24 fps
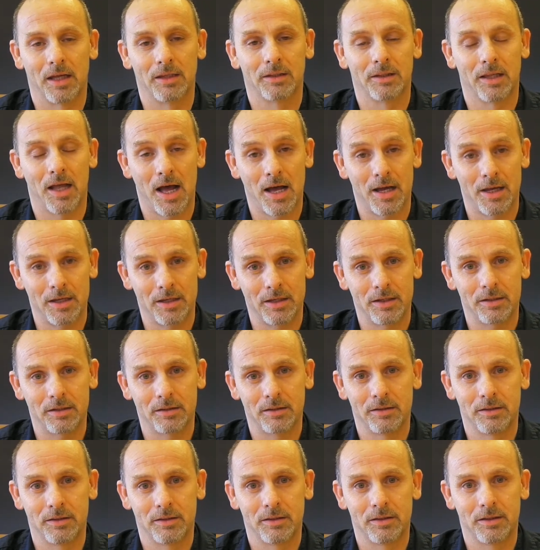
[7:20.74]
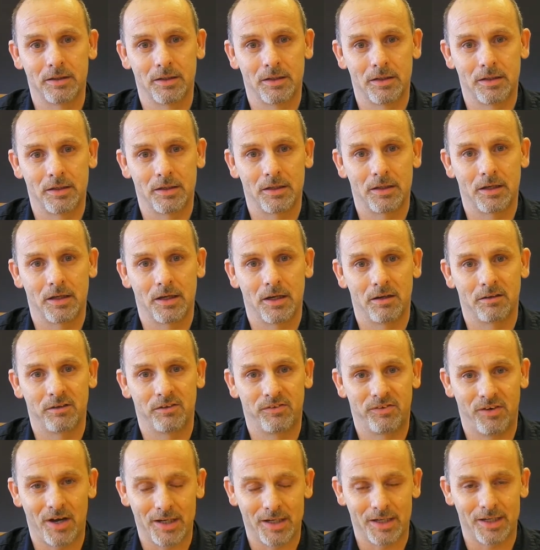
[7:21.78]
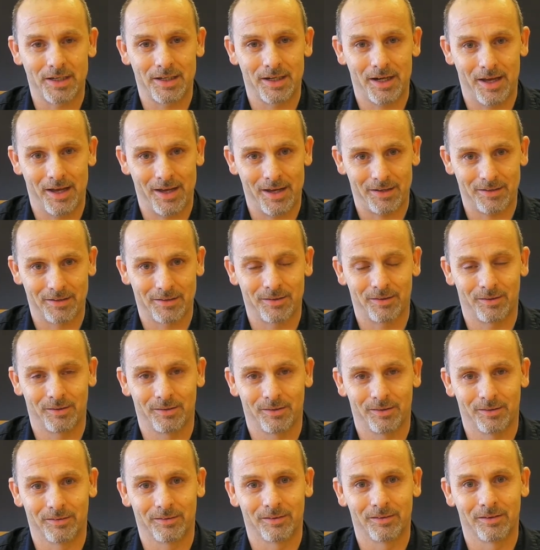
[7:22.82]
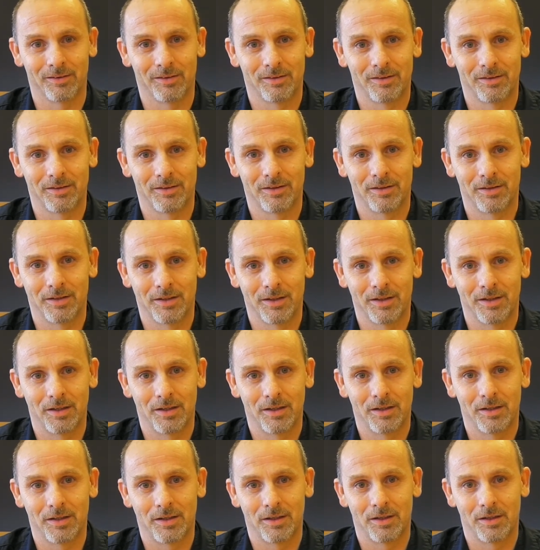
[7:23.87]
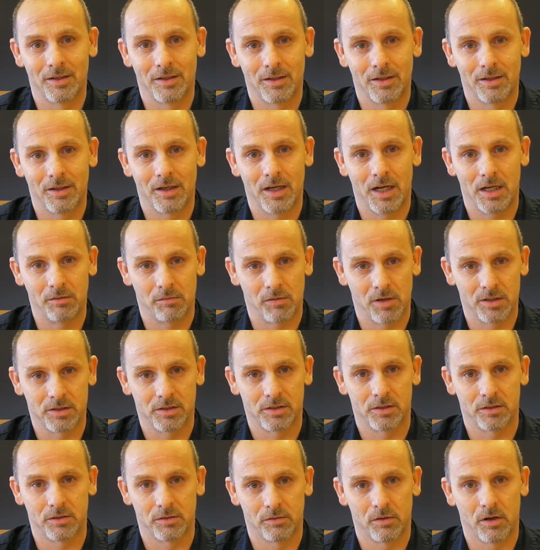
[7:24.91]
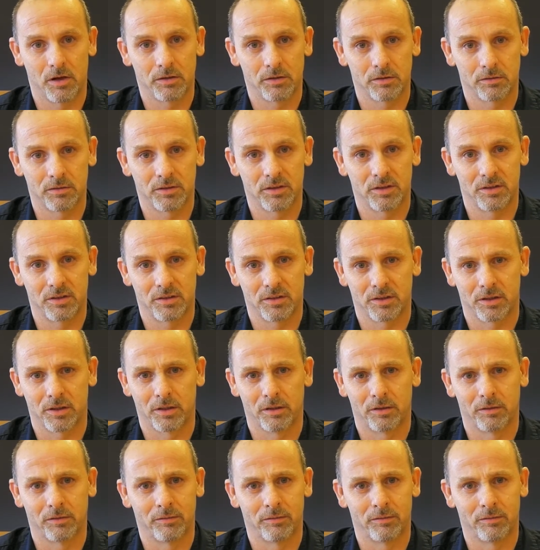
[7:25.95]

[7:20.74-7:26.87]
lying fucking asshole I was to you all those years ago.